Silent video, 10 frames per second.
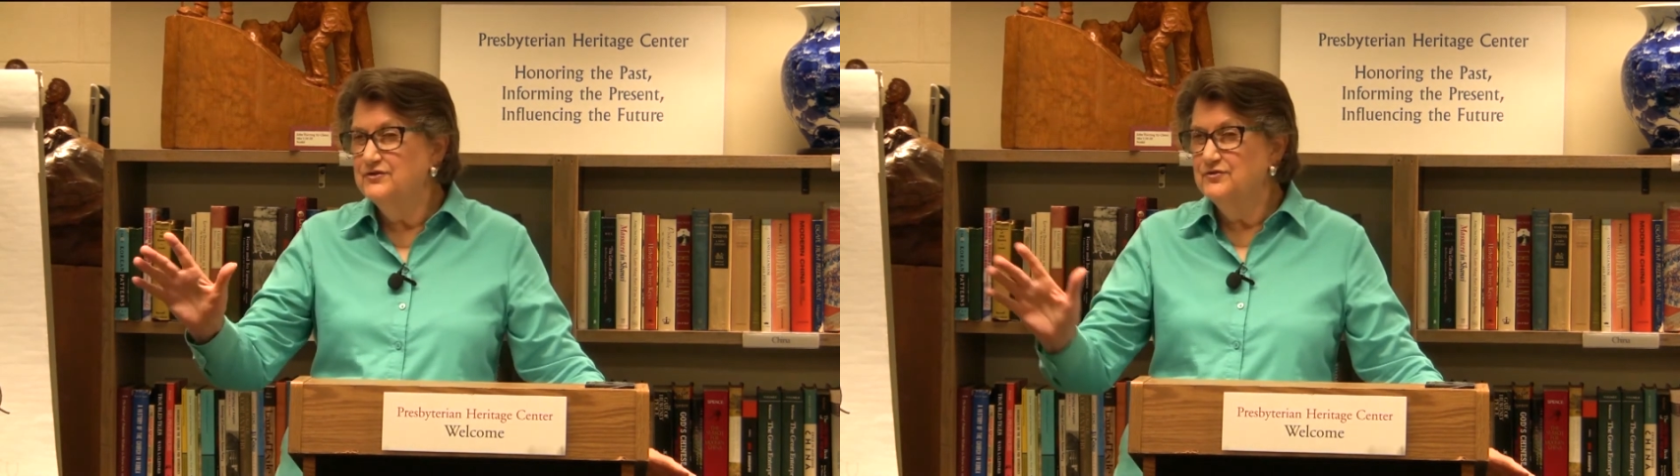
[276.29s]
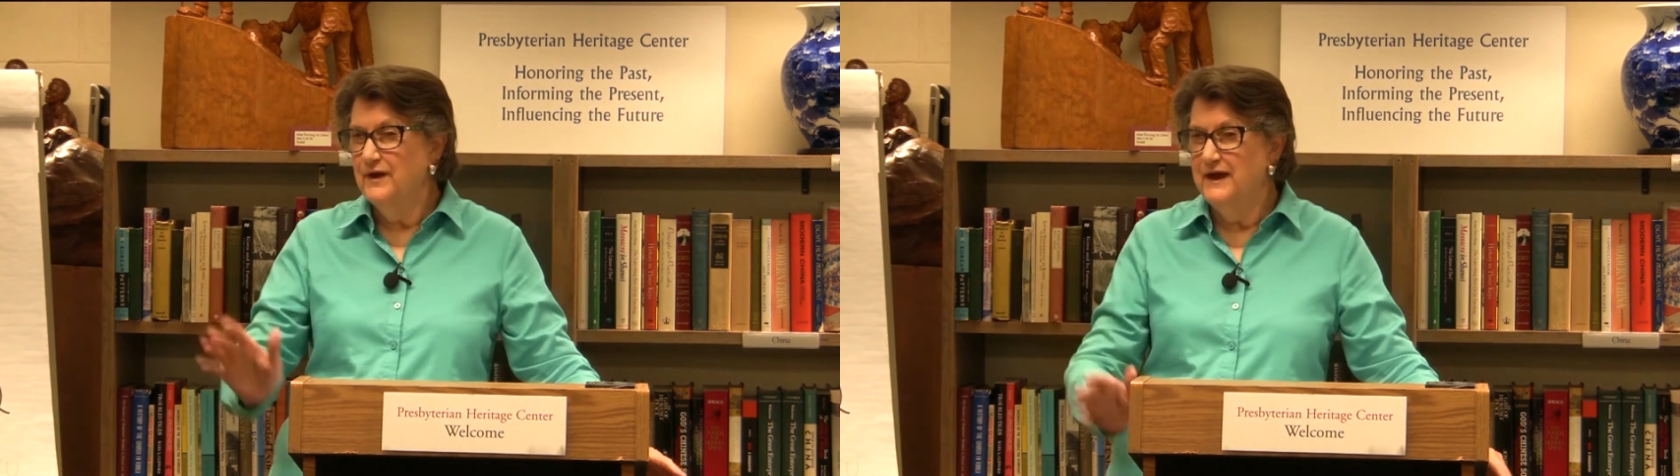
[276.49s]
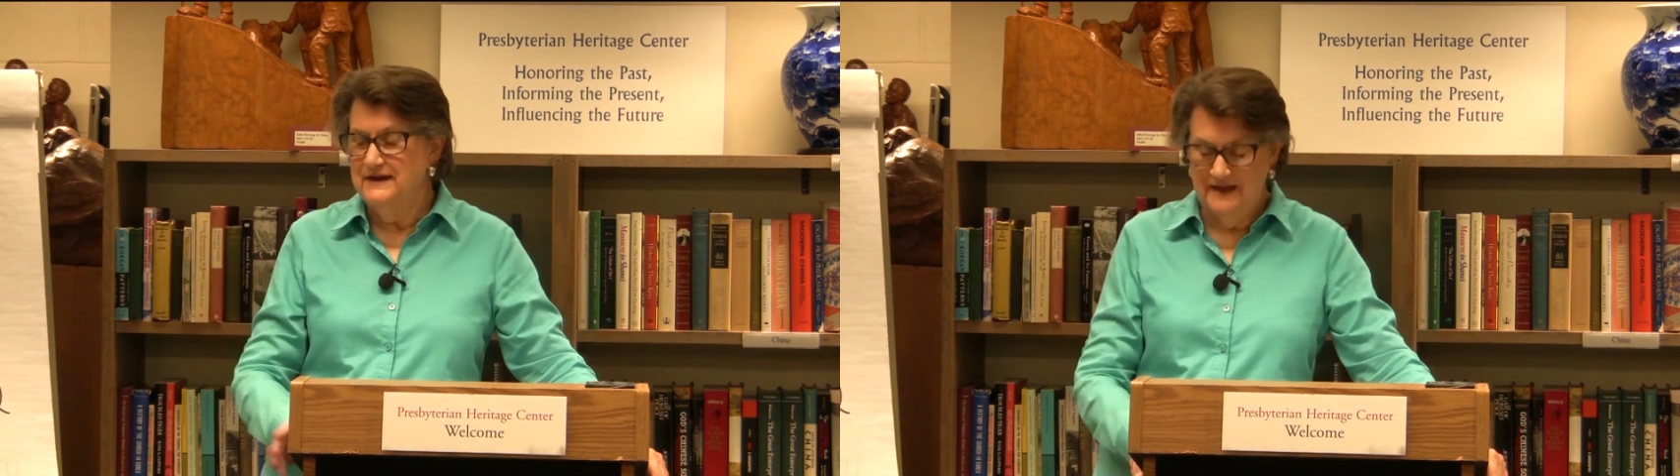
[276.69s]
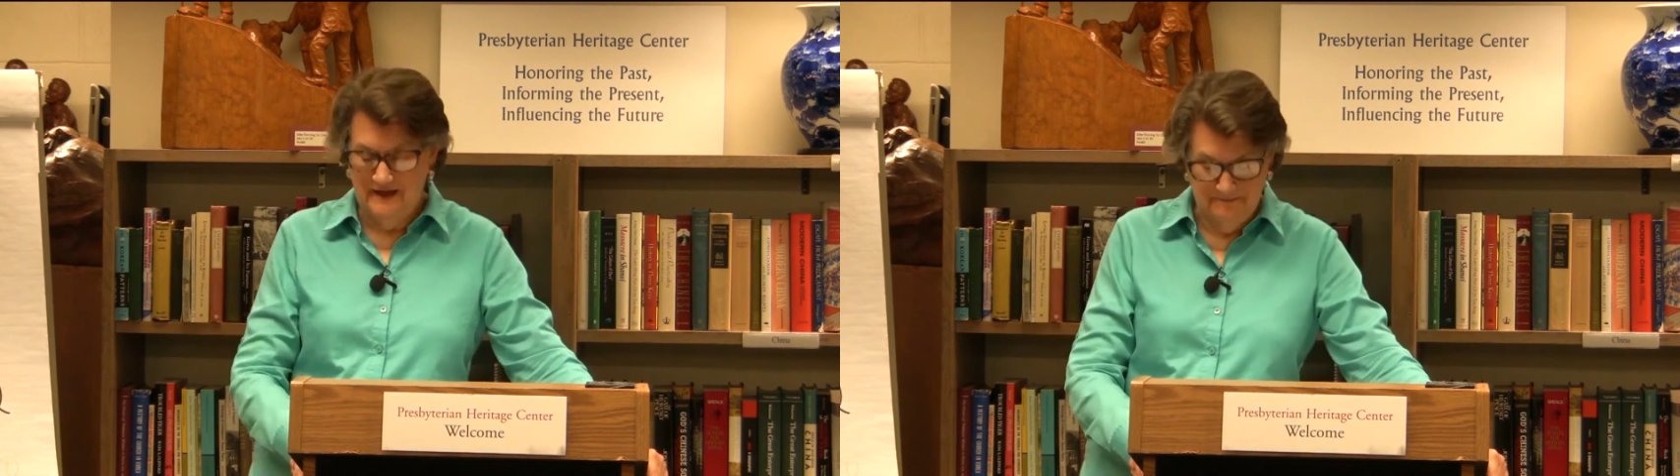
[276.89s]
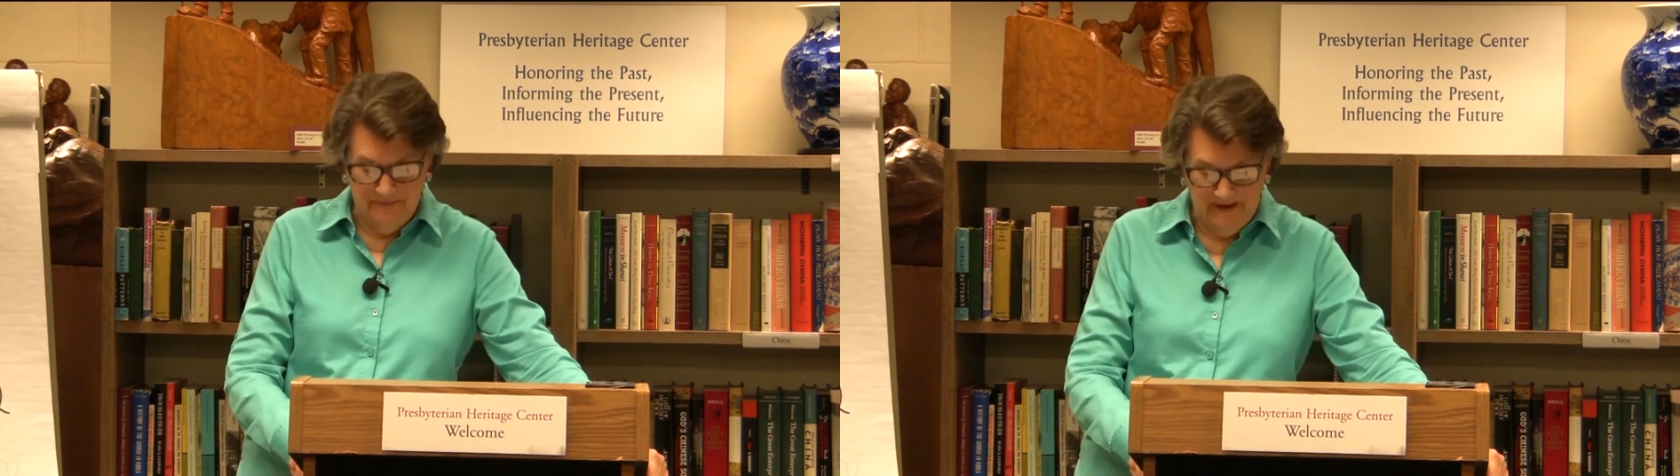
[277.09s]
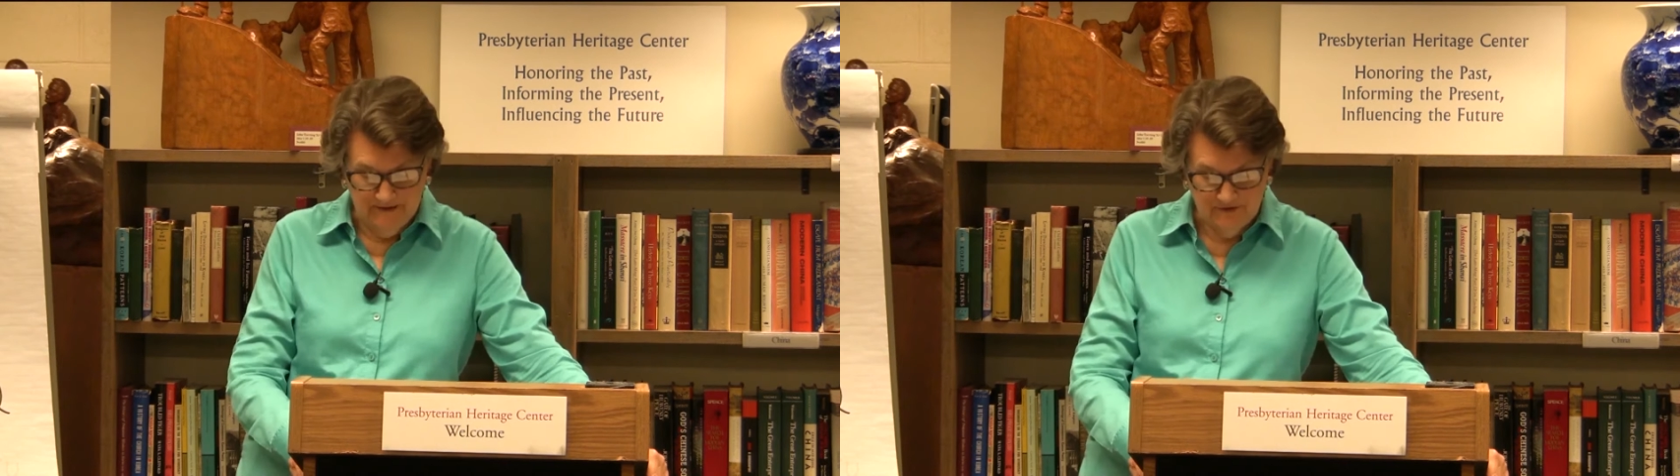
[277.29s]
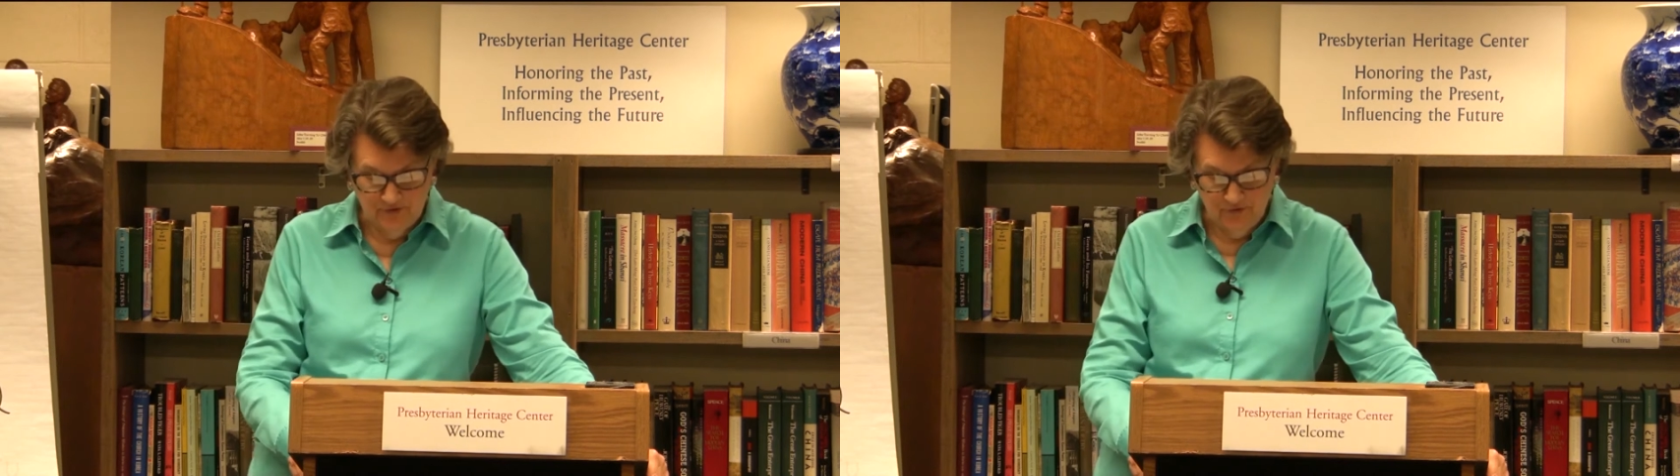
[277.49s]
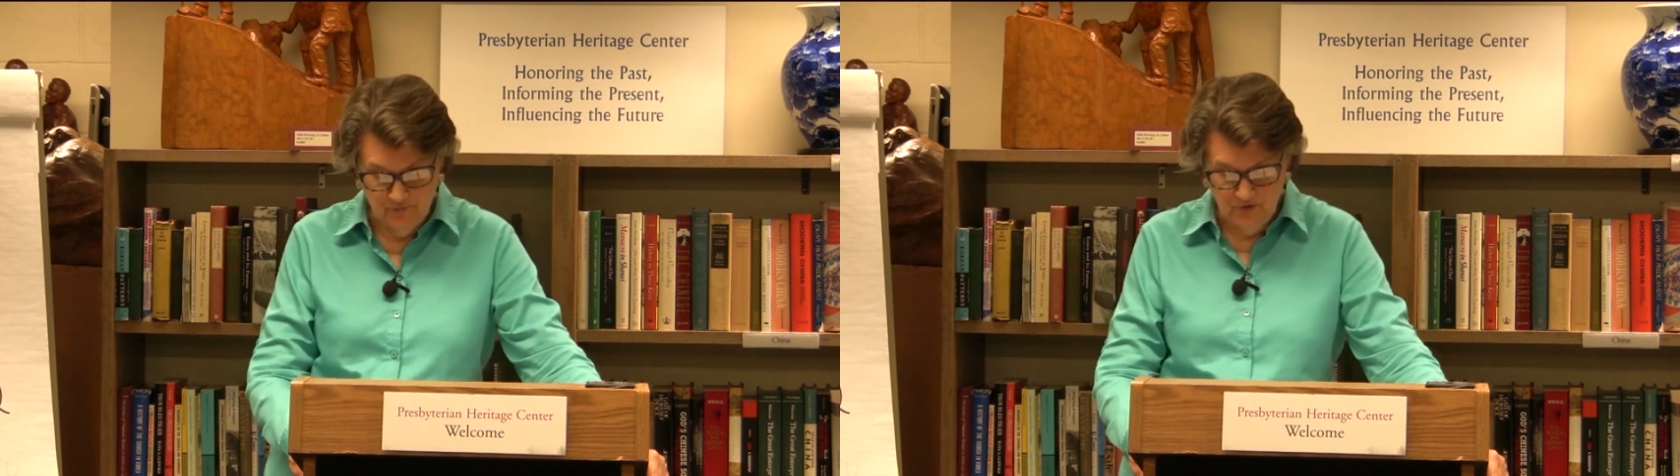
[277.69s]
train had passed
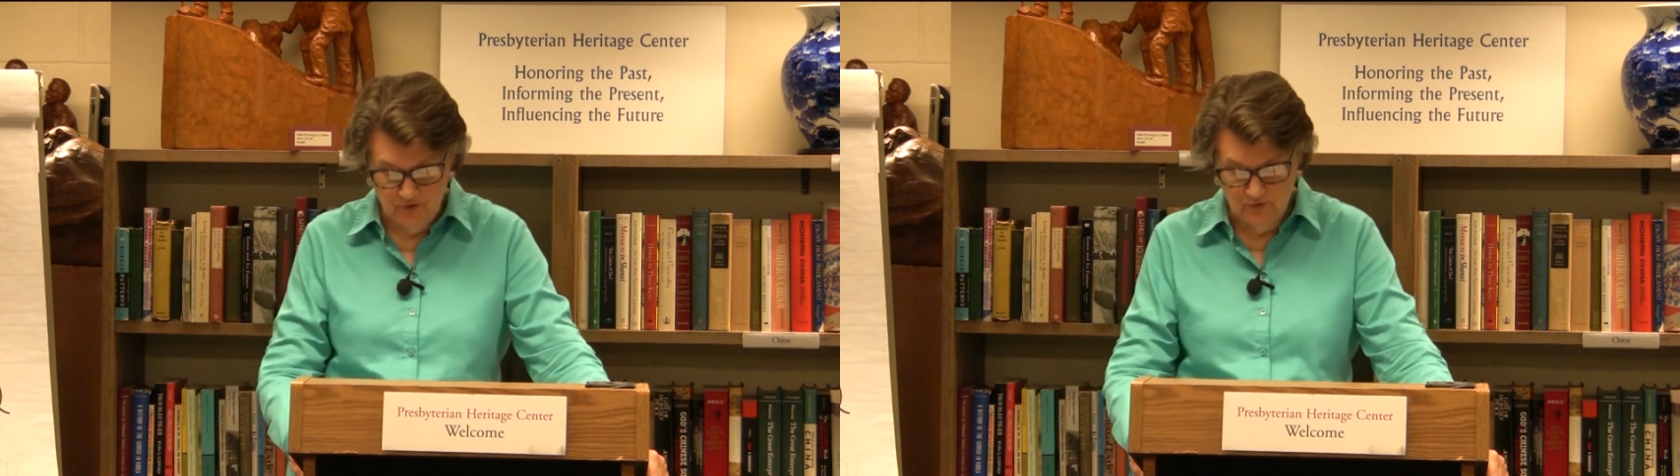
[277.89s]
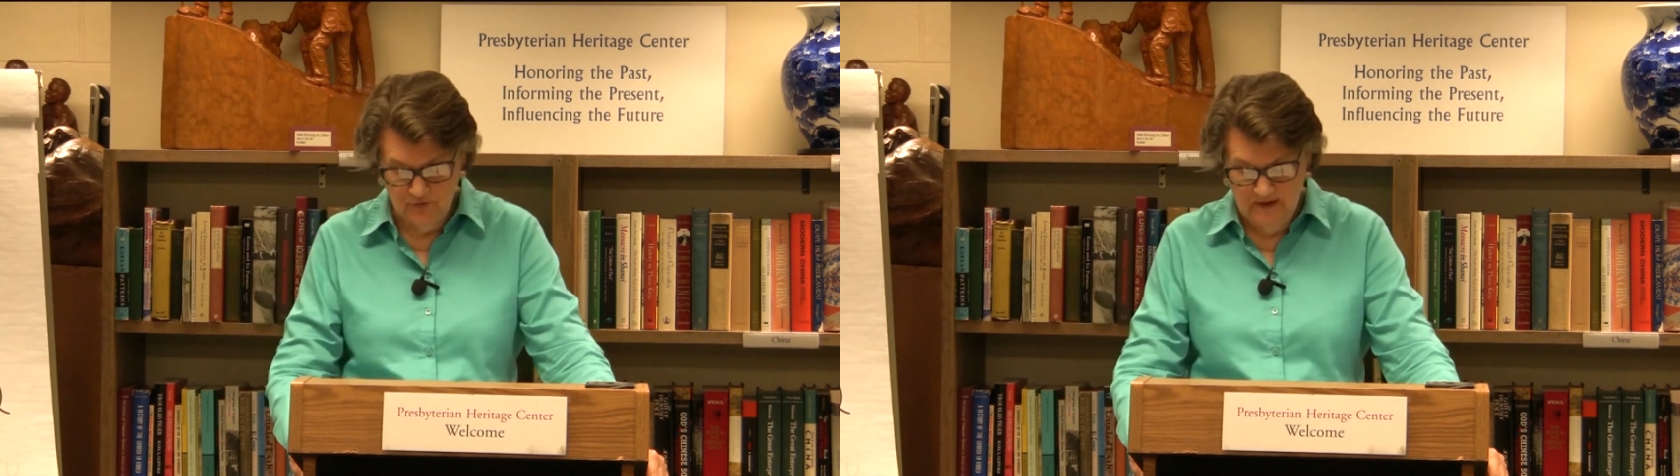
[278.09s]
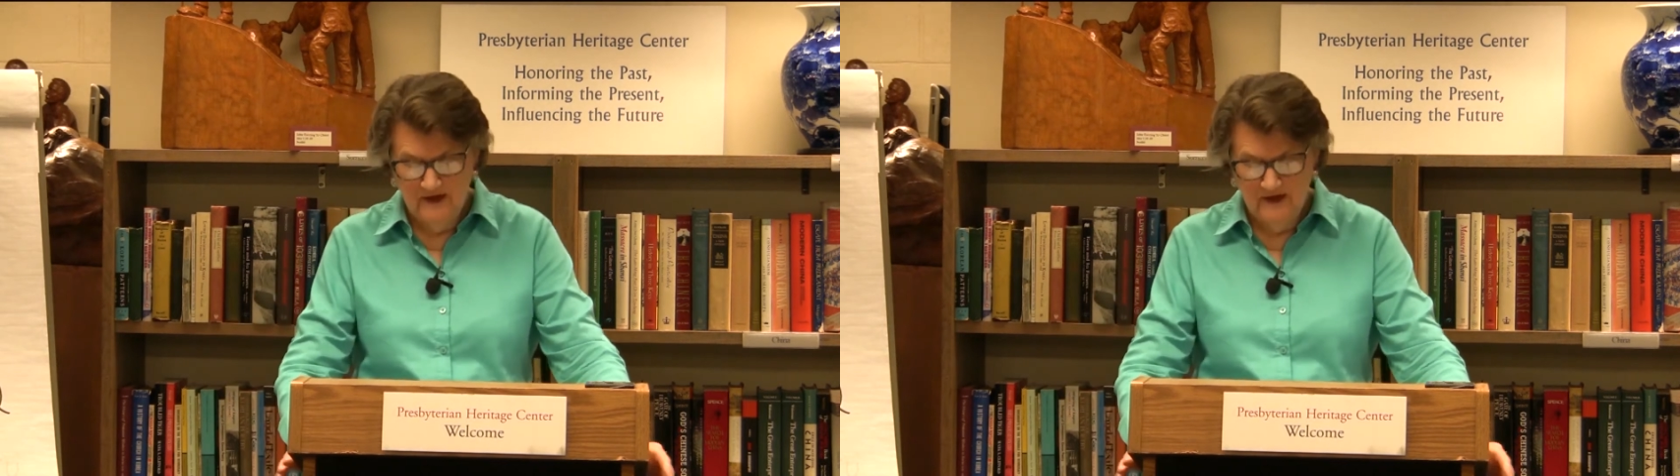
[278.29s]
through,